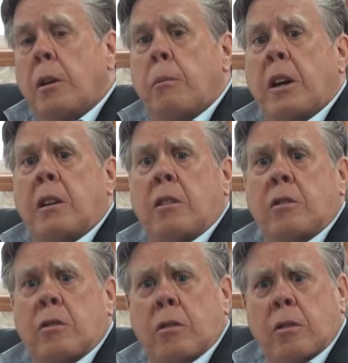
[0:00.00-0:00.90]
making
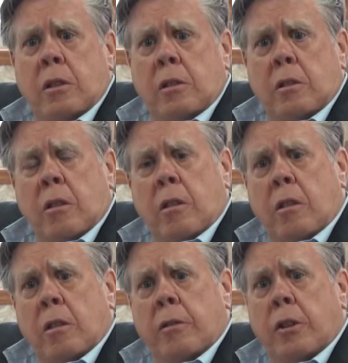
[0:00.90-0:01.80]
sure that
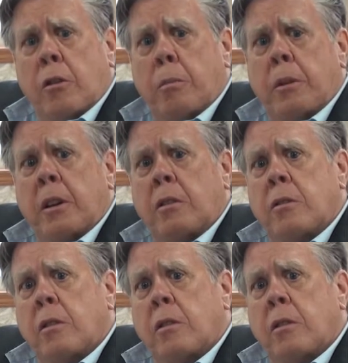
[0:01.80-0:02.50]
all of the openings